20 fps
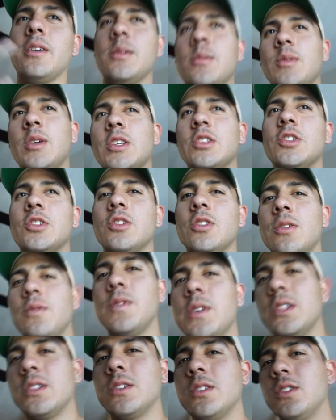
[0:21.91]
I'm not sure if
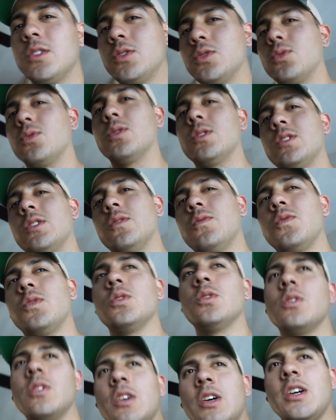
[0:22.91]
it's the short
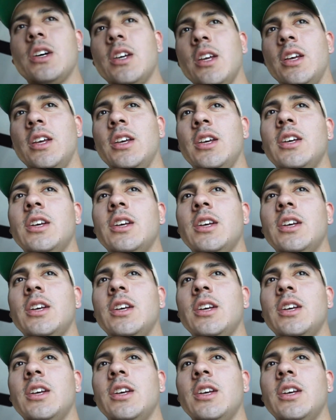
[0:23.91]
shifter or not.